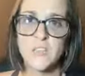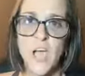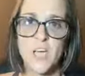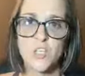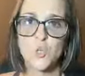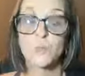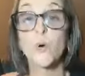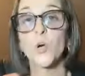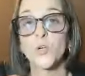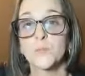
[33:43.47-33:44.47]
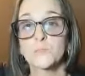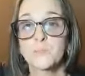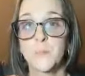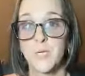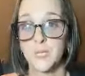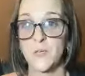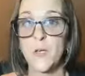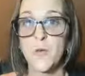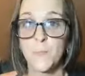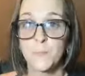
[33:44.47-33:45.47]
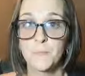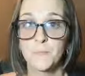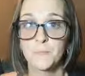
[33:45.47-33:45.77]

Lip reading: that you're bored being him,